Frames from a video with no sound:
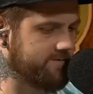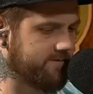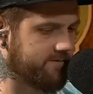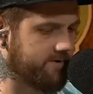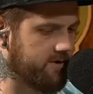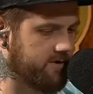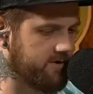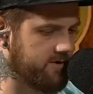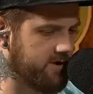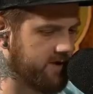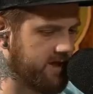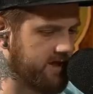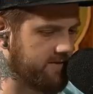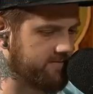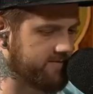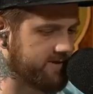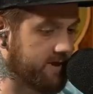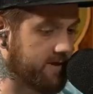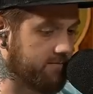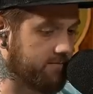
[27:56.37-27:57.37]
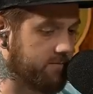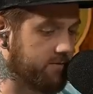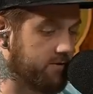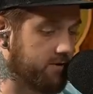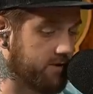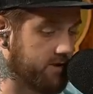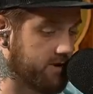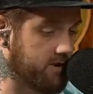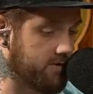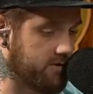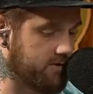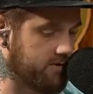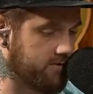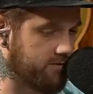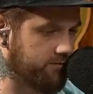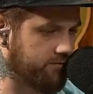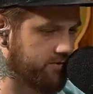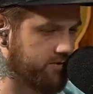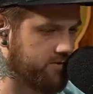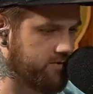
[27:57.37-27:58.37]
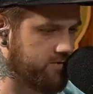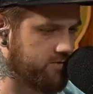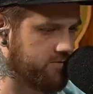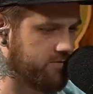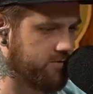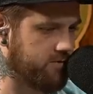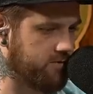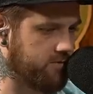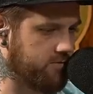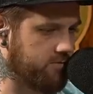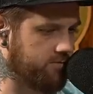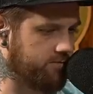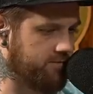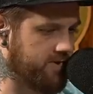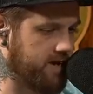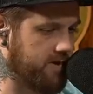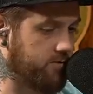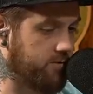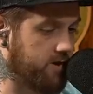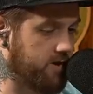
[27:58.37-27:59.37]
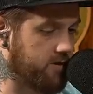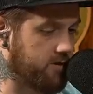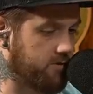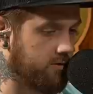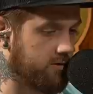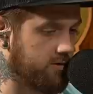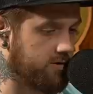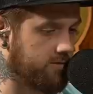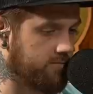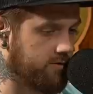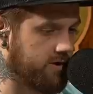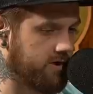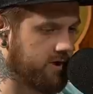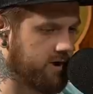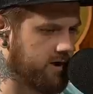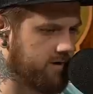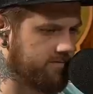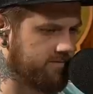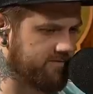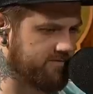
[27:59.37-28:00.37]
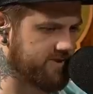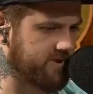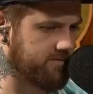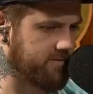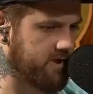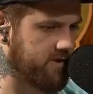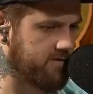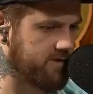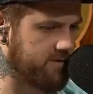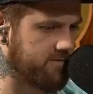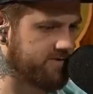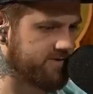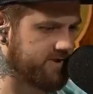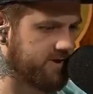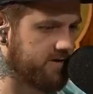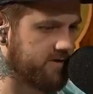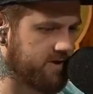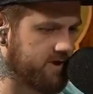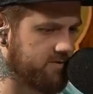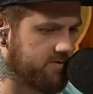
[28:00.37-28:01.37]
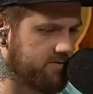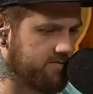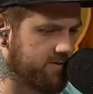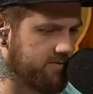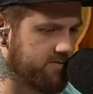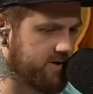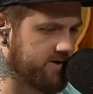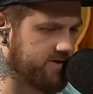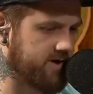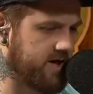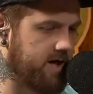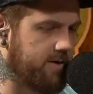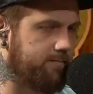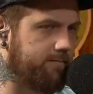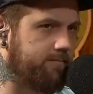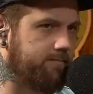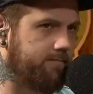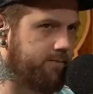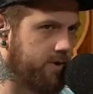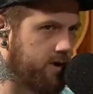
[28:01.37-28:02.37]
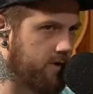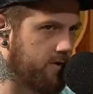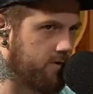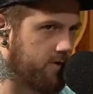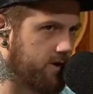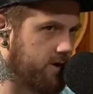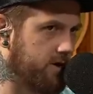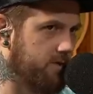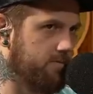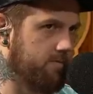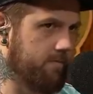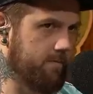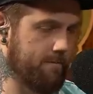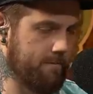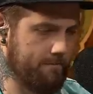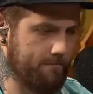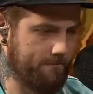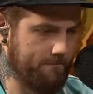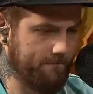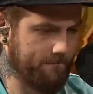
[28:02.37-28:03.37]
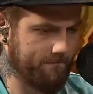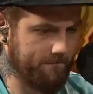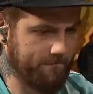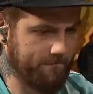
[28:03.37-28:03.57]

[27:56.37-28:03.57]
of all the names I'm looking through that we are going to bring up, if somehow he was there, he would be my top priority. Mine as well.